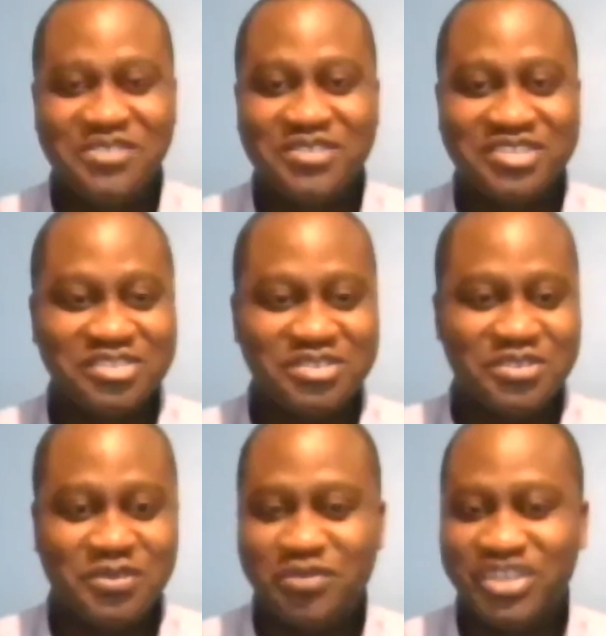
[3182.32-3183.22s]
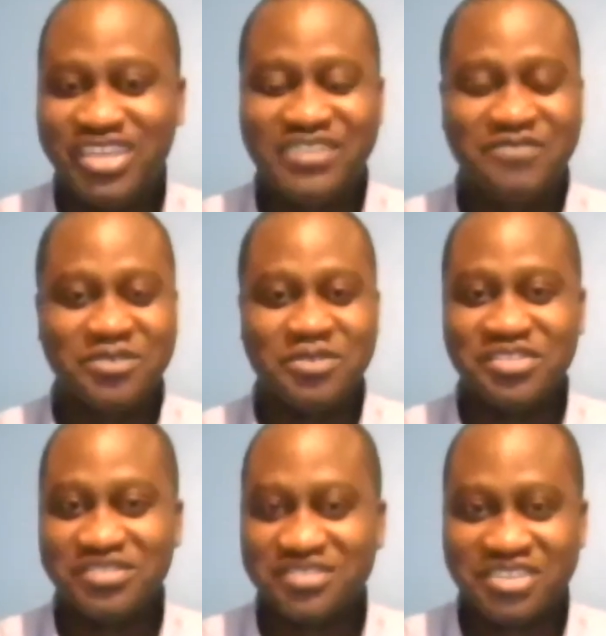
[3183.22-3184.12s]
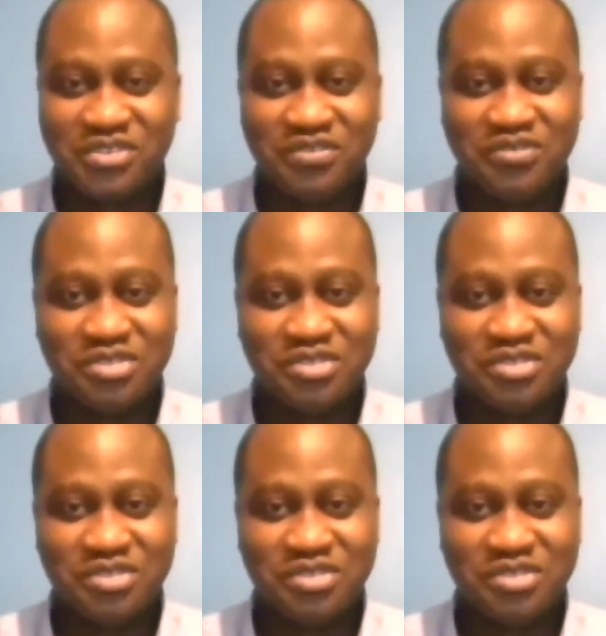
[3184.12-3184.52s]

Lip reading: Andrew. Bye, everyone. Thank you for